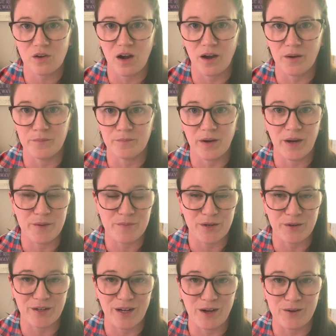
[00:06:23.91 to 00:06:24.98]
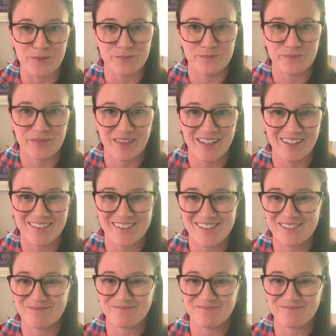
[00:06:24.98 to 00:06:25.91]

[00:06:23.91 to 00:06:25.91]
I'm here to help. Thanks.